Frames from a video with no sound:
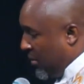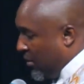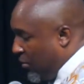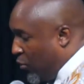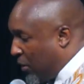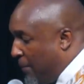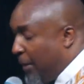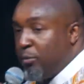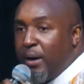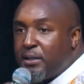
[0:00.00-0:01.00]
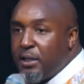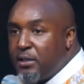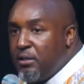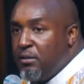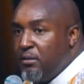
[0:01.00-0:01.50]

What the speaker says: We'll come back to Mark 6.